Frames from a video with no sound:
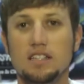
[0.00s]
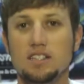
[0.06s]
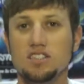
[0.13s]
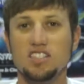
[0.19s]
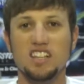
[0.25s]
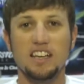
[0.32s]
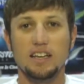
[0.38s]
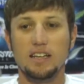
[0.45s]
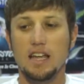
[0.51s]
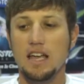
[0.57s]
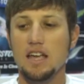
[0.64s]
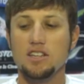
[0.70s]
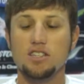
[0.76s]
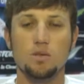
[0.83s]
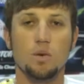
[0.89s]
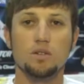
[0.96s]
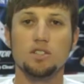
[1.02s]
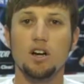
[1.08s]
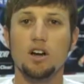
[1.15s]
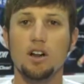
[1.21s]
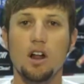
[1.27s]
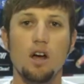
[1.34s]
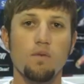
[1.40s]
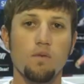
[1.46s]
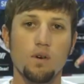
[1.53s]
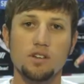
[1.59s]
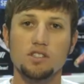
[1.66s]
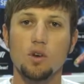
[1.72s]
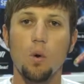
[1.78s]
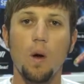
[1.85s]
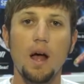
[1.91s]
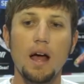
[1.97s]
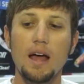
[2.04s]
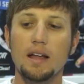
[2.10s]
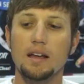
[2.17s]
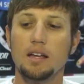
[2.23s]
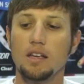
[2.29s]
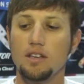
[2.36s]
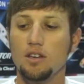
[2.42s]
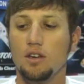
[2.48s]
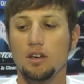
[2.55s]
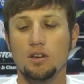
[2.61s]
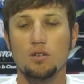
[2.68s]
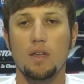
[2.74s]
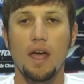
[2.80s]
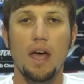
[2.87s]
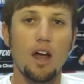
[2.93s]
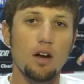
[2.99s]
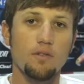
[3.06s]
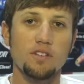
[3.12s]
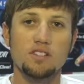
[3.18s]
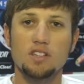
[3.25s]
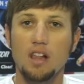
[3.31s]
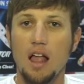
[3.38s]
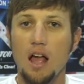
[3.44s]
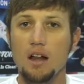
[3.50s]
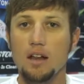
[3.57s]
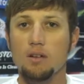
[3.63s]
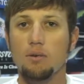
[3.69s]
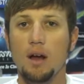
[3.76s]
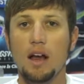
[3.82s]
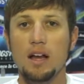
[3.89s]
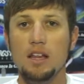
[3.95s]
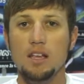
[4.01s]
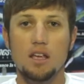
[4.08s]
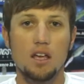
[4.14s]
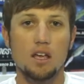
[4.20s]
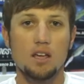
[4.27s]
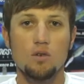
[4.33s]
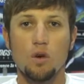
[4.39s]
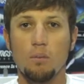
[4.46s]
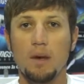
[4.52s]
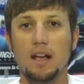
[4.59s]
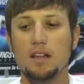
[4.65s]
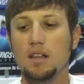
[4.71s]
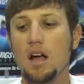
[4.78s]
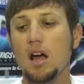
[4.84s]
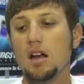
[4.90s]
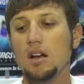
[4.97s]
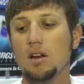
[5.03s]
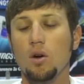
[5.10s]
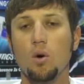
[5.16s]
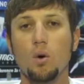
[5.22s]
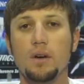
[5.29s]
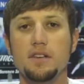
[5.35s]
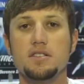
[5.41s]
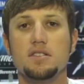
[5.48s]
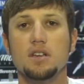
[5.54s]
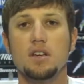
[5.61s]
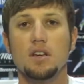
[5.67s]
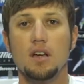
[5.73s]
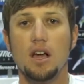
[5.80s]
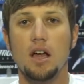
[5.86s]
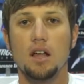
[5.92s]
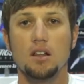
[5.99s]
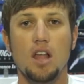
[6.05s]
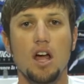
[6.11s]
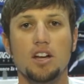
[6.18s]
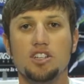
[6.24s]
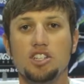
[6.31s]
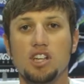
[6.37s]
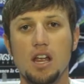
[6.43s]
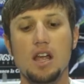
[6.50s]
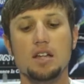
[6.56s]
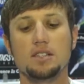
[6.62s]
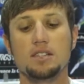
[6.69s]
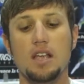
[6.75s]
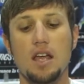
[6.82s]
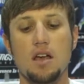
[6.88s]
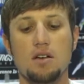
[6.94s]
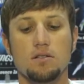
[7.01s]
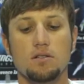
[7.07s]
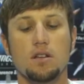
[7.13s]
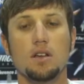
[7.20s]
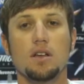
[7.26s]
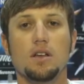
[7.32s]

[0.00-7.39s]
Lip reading: slick days, you want to turn it off where it's quiet, you can do that, or if it's cloudy, rainy, you want to make a lot of noise, a lot of shad sound,